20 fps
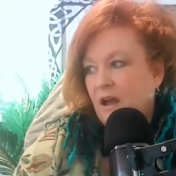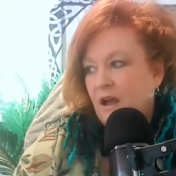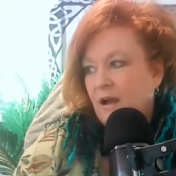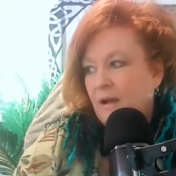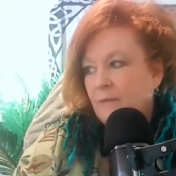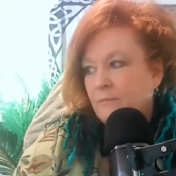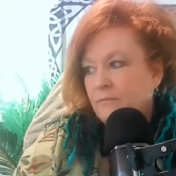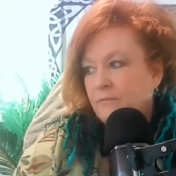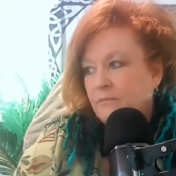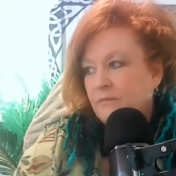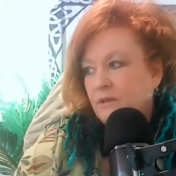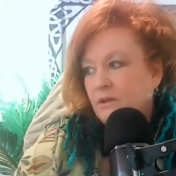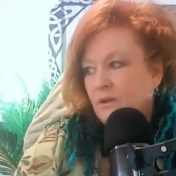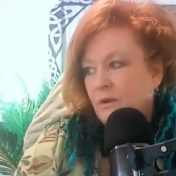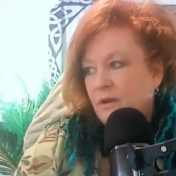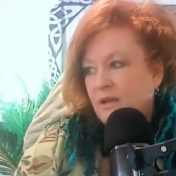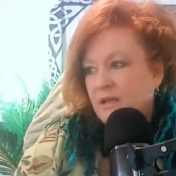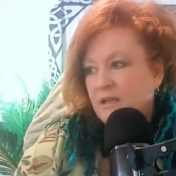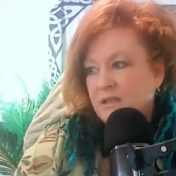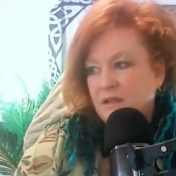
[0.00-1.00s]

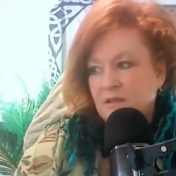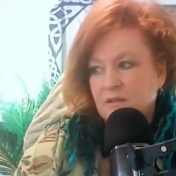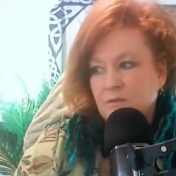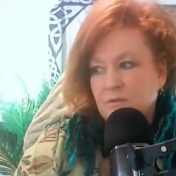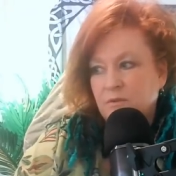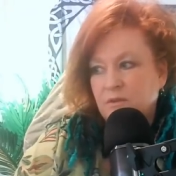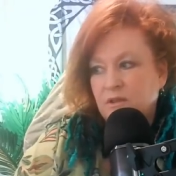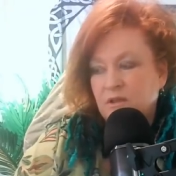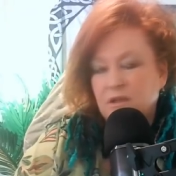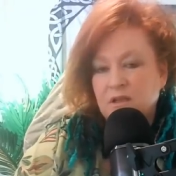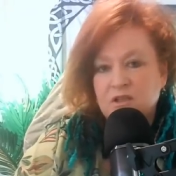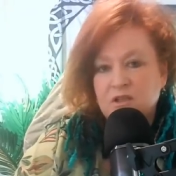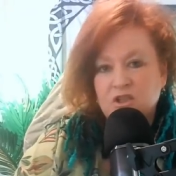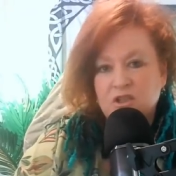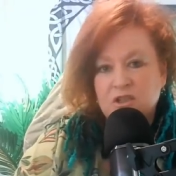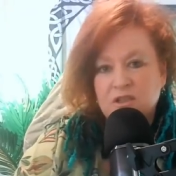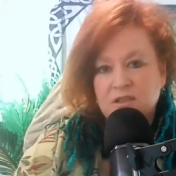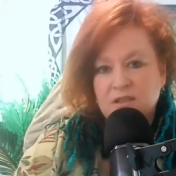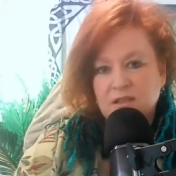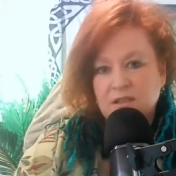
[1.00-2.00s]
He deals with the
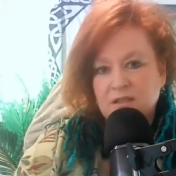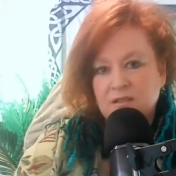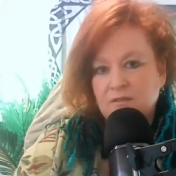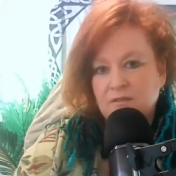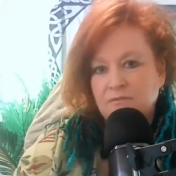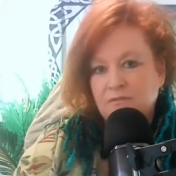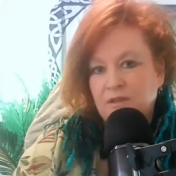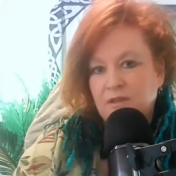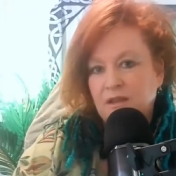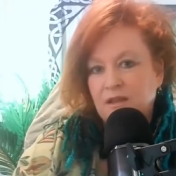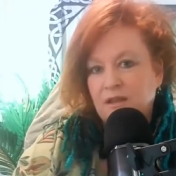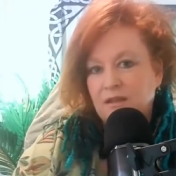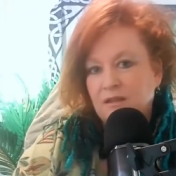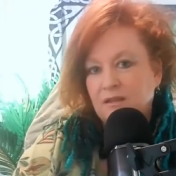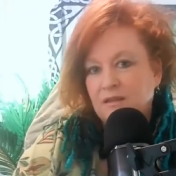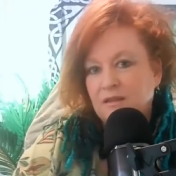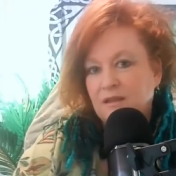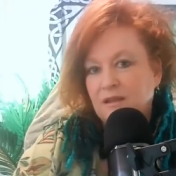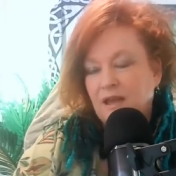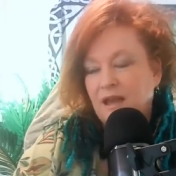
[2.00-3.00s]
logistics of
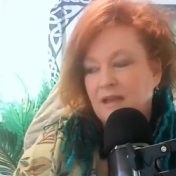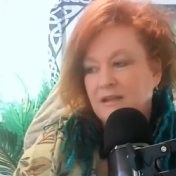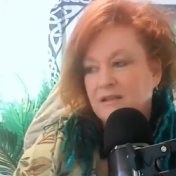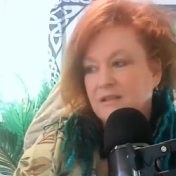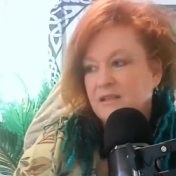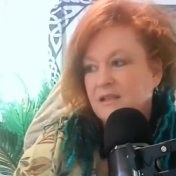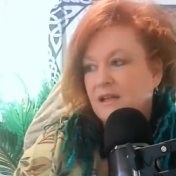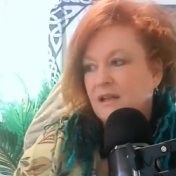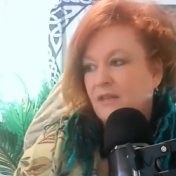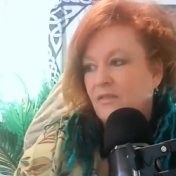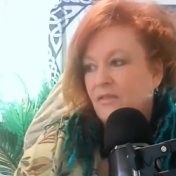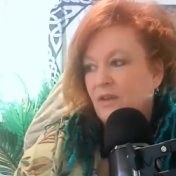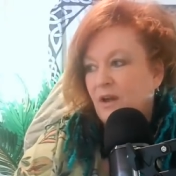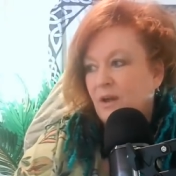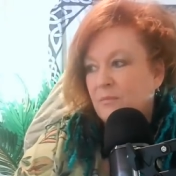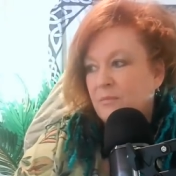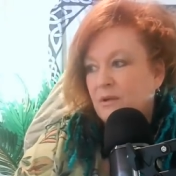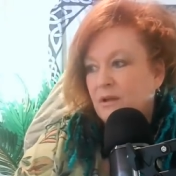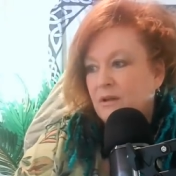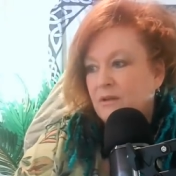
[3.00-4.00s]
the editing and the
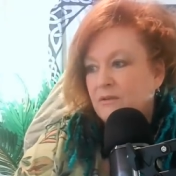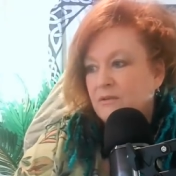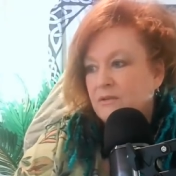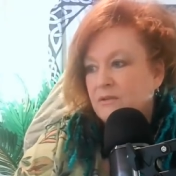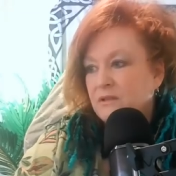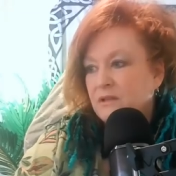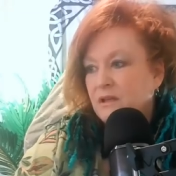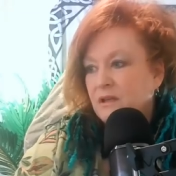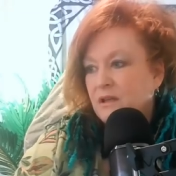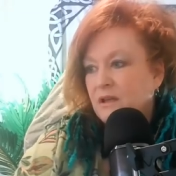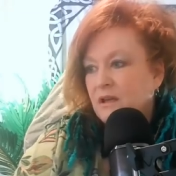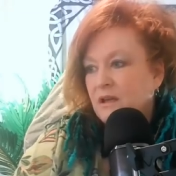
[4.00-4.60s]
uploads.